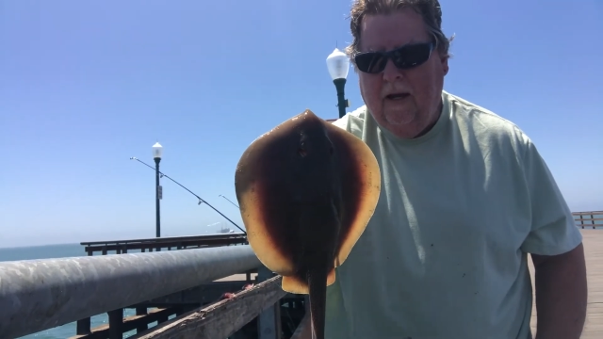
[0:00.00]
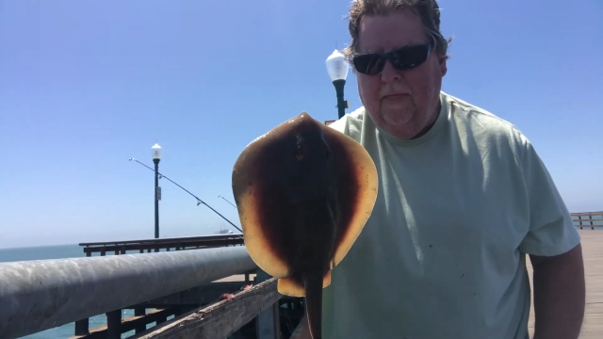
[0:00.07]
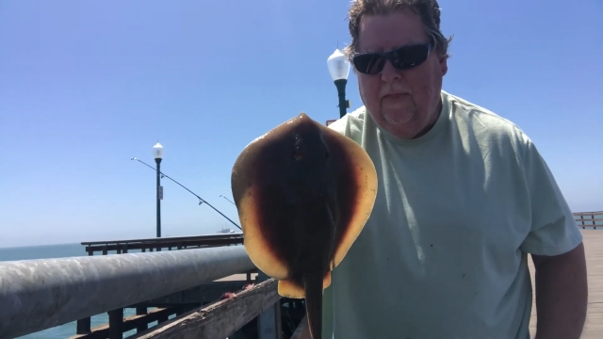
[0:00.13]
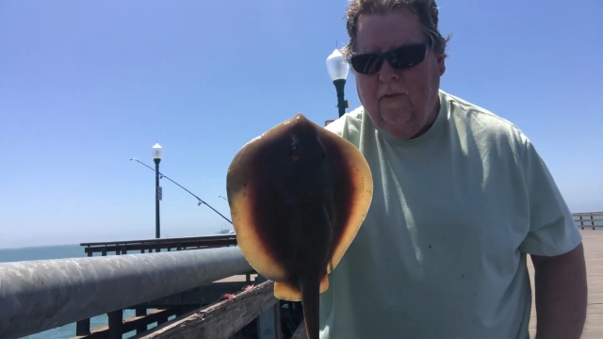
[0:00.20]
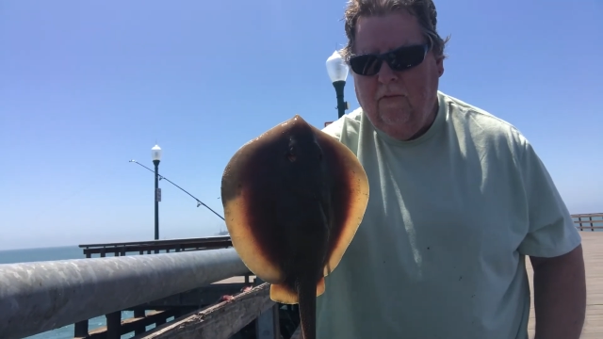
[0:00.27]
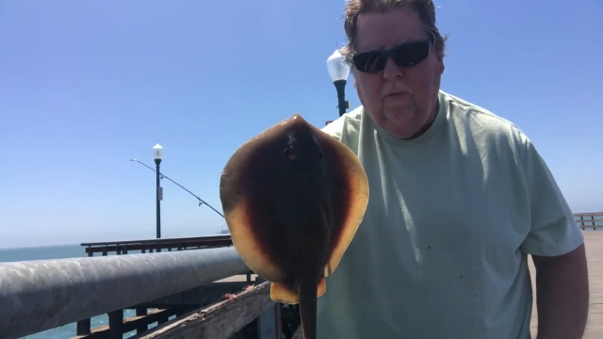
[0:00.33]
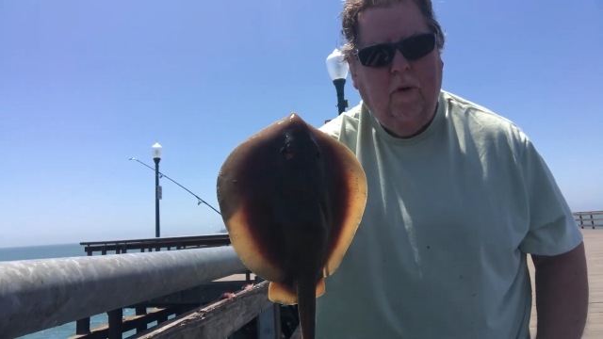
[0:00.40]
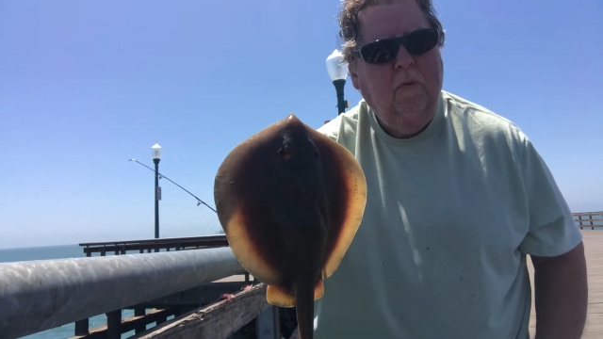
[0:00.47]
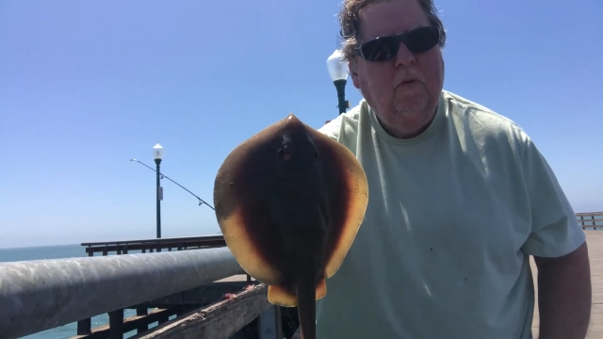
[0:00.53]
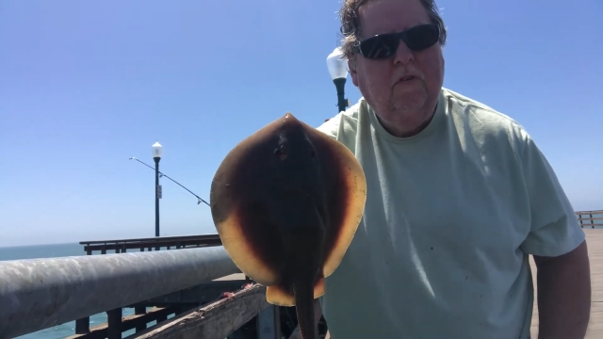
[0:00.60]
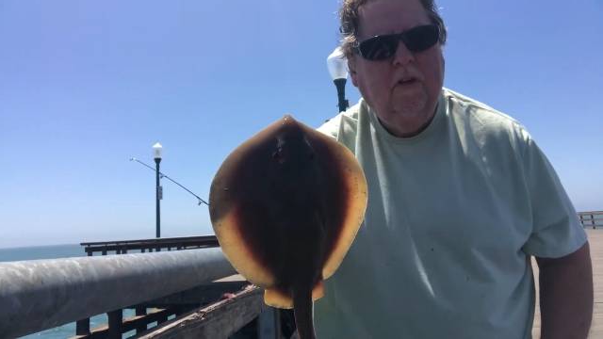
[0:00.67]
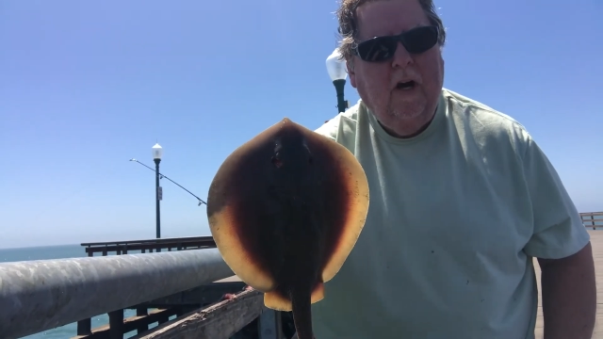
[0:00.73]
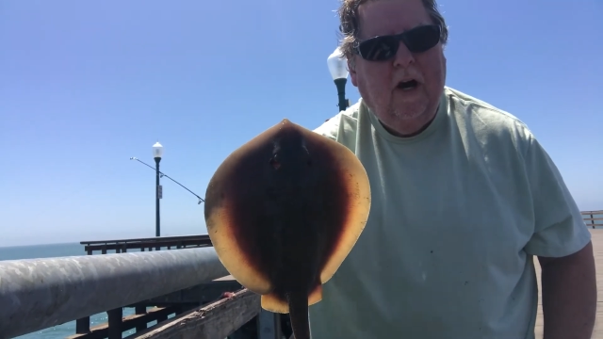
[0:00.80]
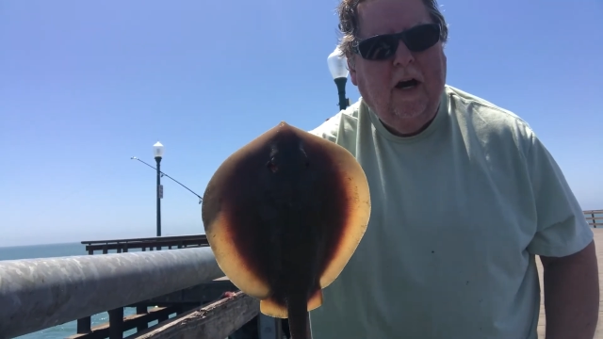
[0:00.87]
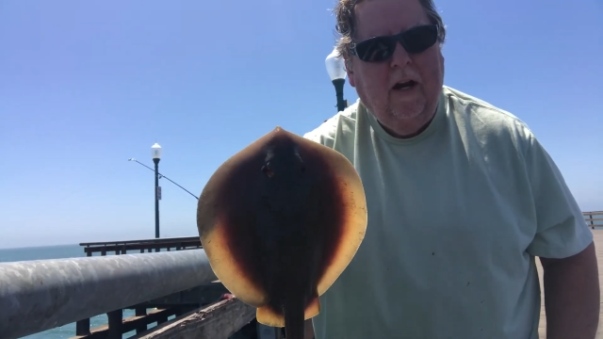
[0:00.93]
This one was
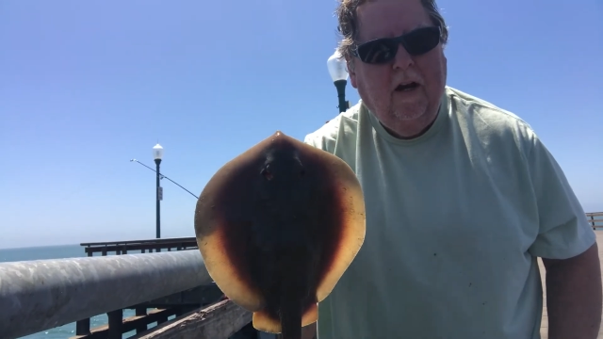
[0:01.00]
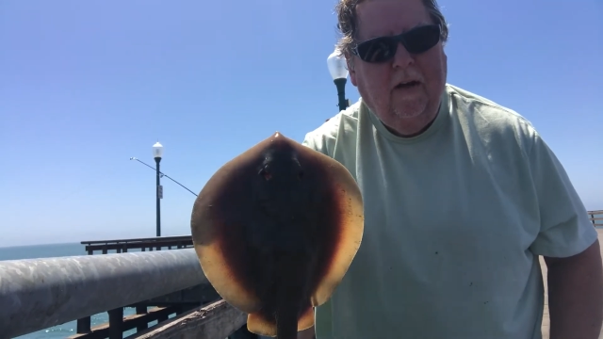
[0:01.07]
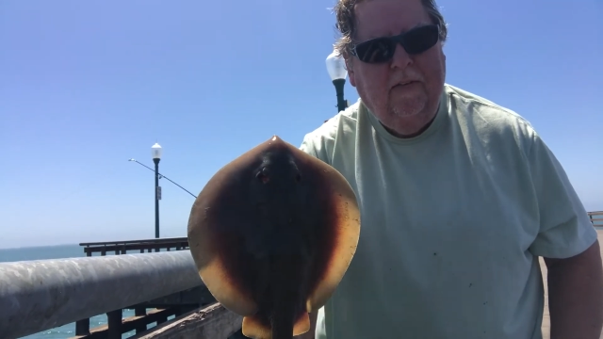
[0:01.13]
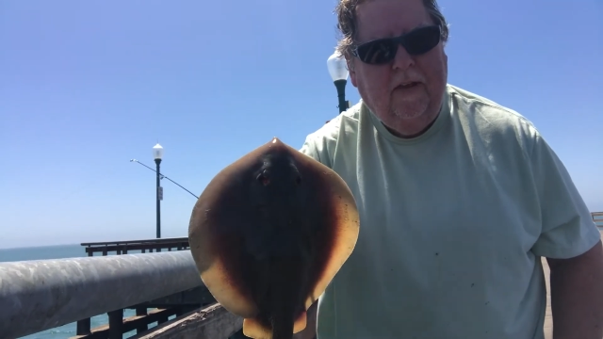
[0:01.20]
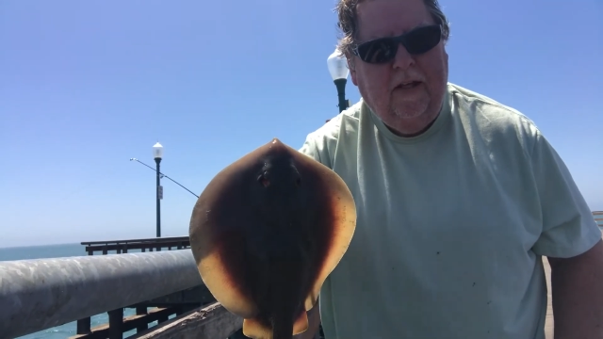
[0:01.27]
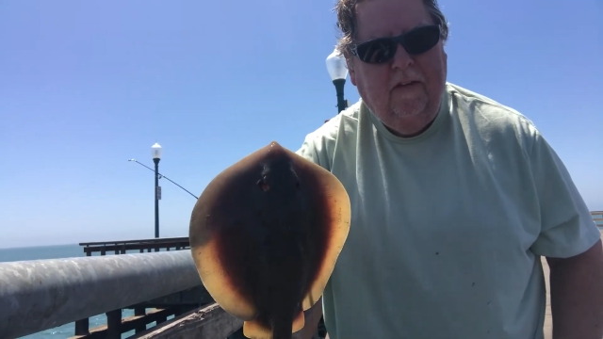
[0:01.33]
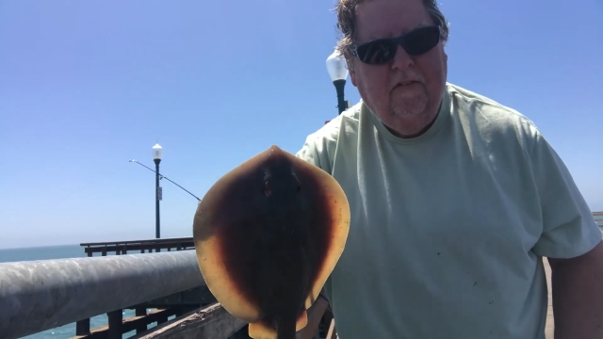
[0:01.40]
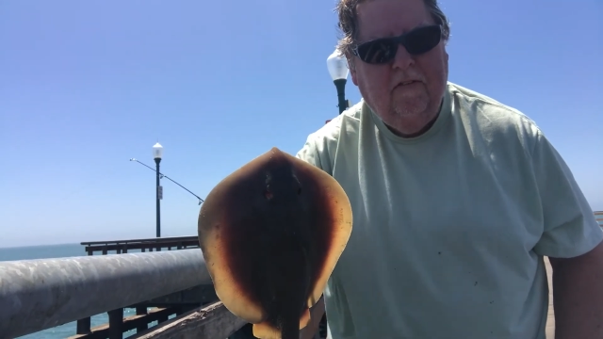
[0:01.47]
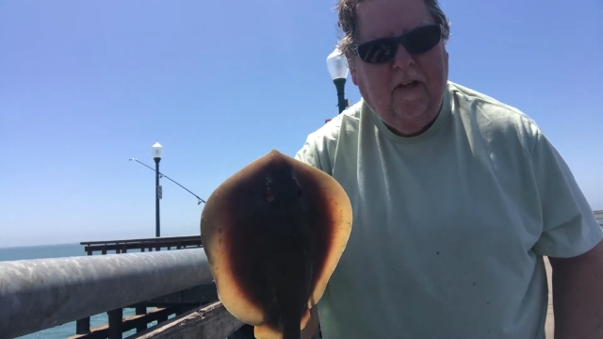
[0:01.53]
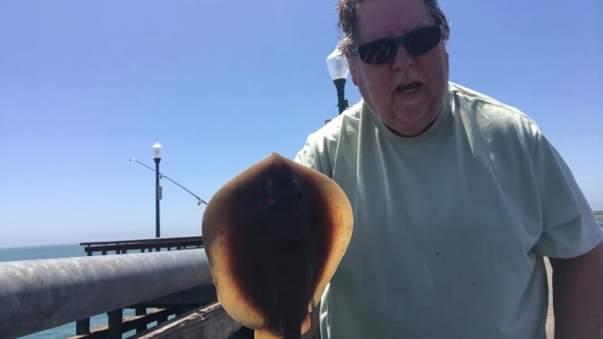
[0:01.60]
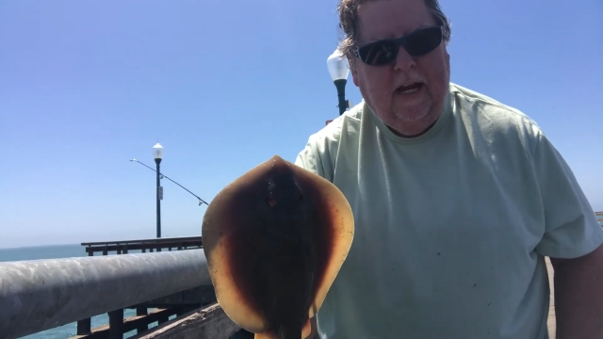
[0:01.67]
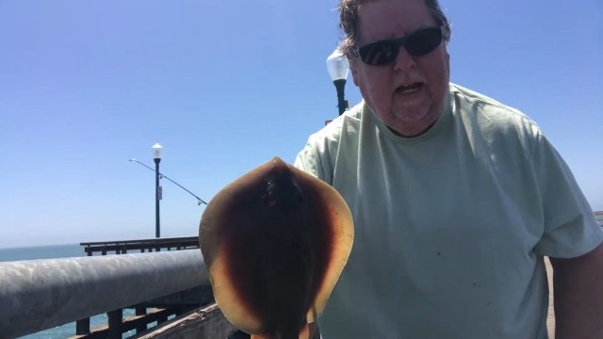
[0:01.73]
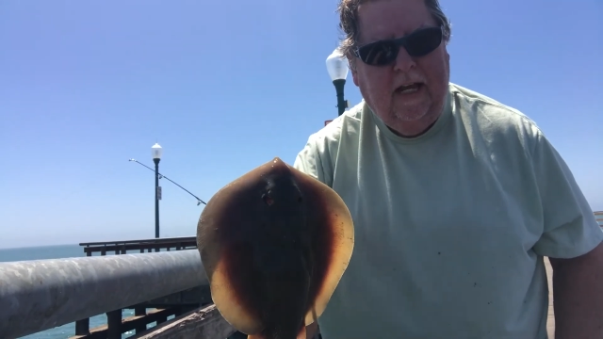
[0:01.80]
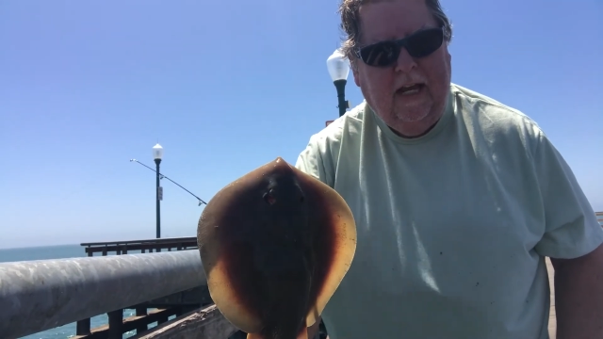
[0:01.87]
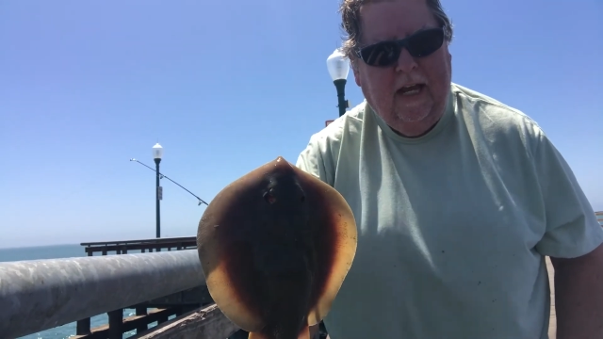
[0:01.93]
caught on the
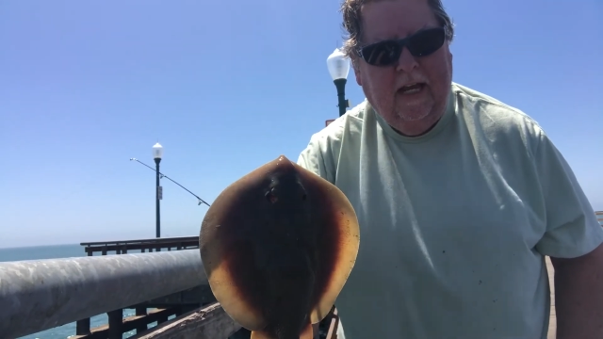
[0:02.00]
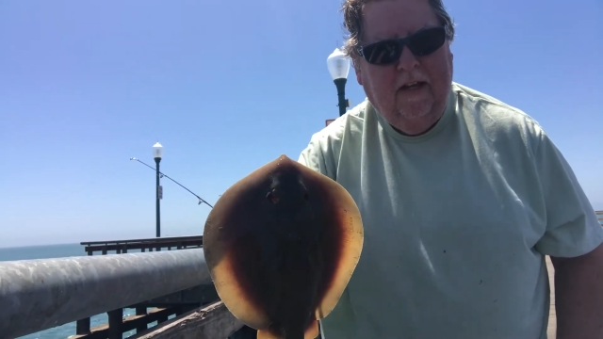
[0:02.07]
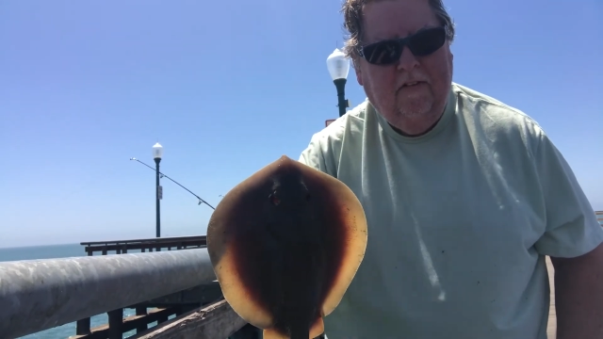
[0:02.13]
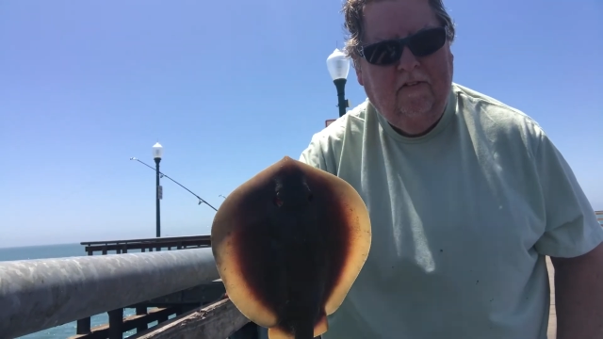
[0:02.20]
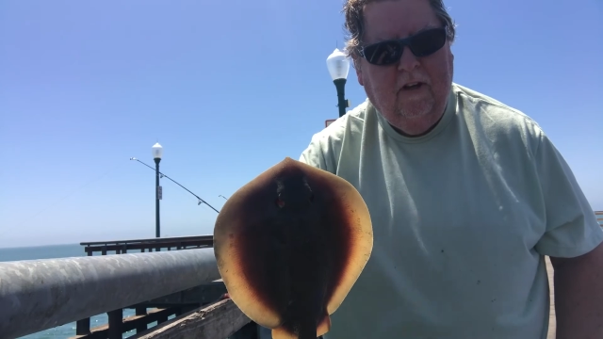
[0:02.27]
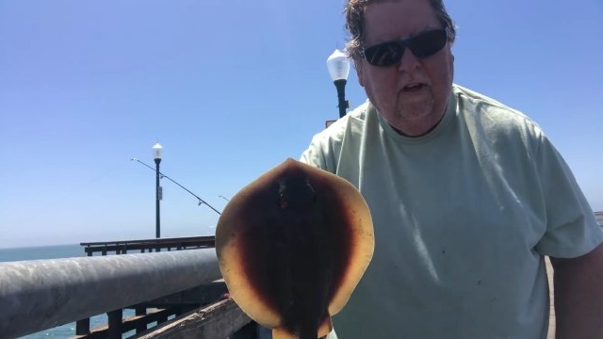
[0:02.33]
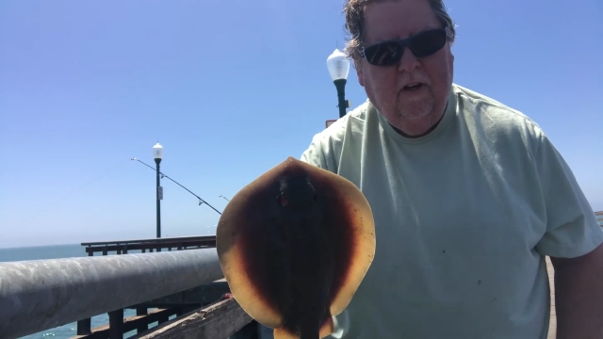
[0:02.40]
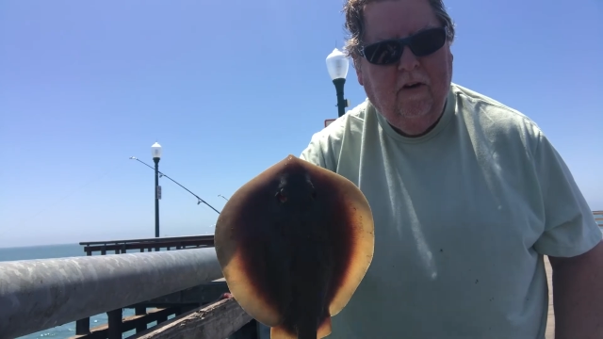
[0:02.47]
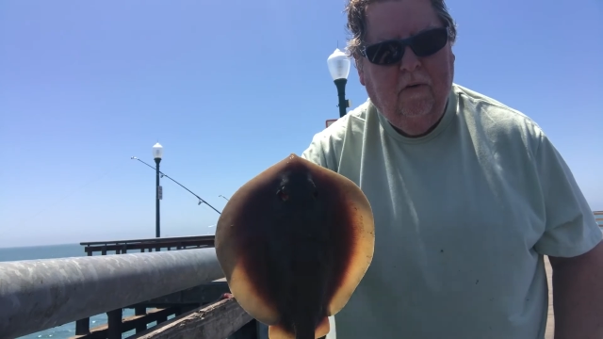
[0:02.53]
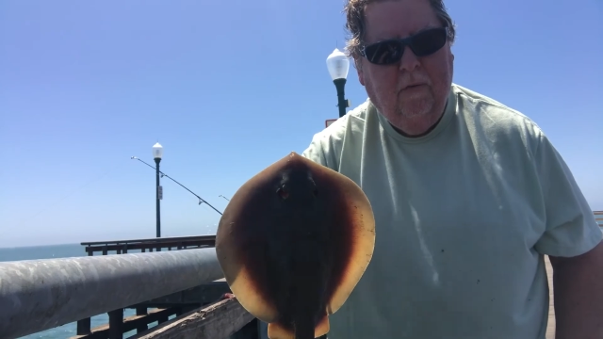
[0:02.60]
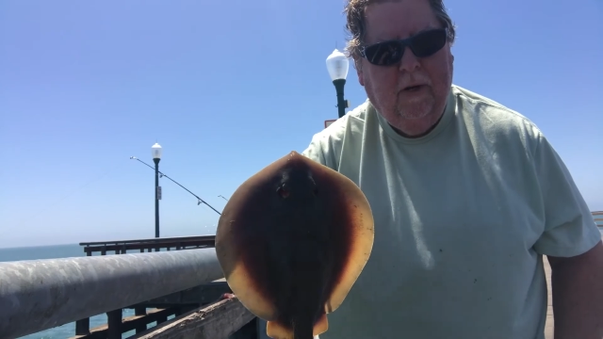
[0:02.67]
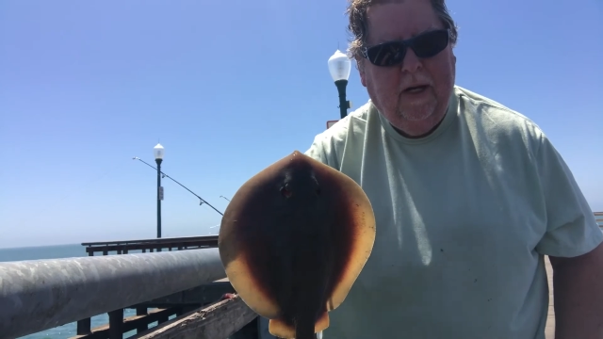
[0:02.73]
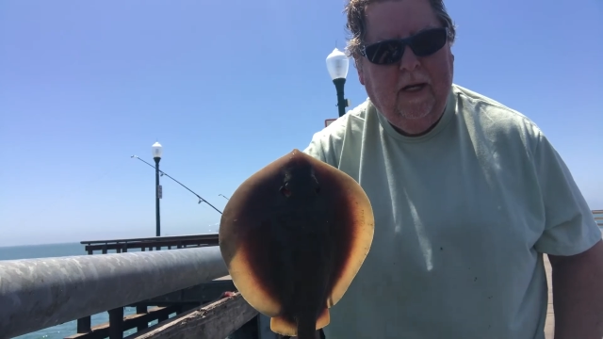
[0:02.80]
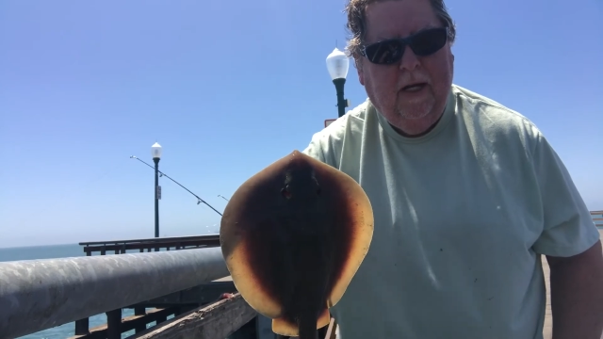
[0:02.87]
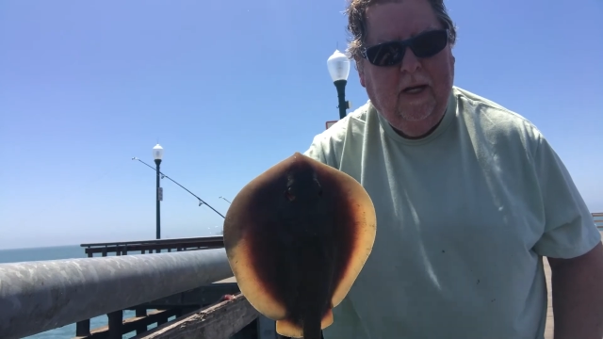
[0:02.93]
sliding egg sinker
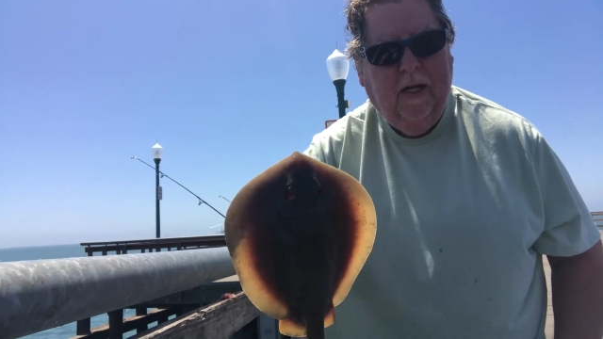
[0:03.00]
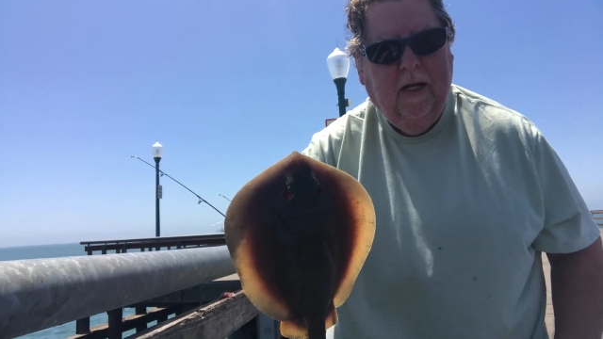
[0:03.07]
rig.